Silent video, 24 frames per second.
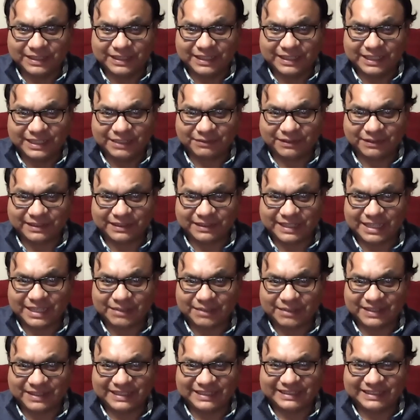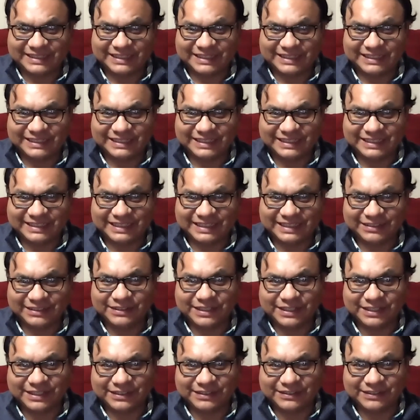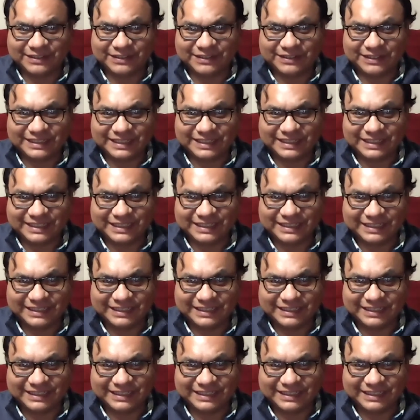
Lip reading: And what that means is Unicode is the